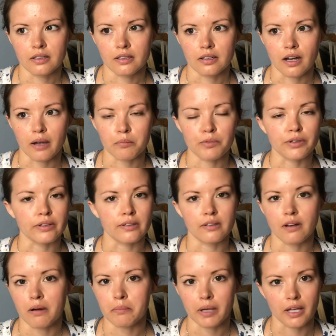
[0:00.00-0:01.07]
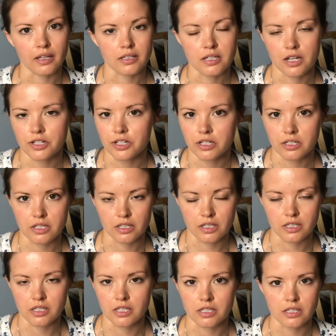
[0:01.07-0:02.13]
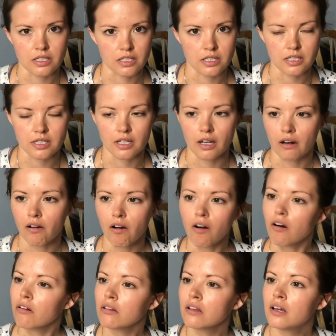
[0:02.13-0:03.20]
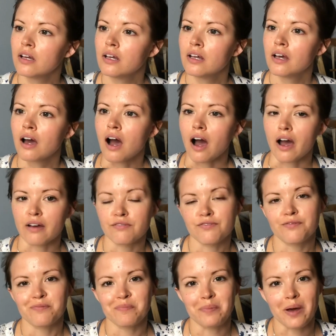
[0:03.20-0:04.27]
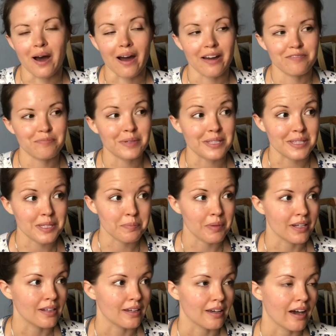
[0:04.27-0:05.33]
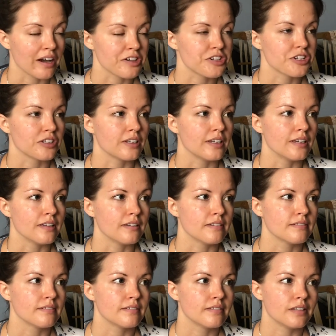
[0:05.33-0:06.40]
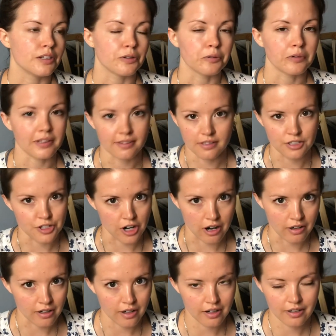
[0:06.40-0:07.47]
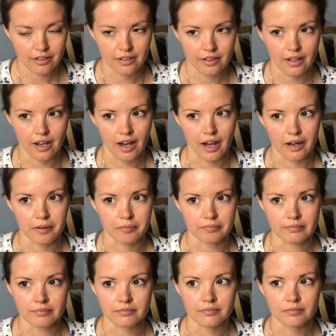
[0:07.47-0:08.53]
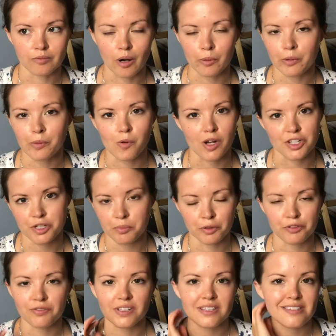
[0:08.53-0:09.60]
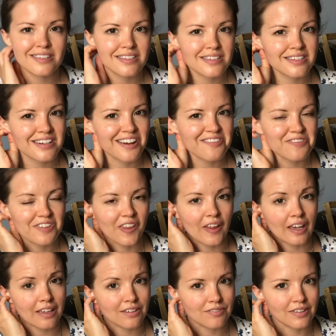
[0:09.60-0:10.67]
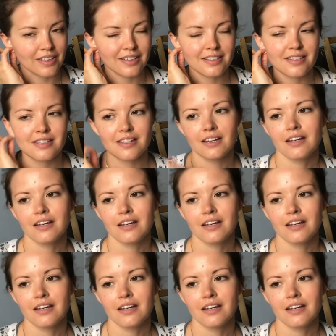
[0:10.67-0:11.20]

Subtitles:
really not paying attention to consistency at all. I've been spinning actually, in the dark while we watch movies and stuff in the evenings.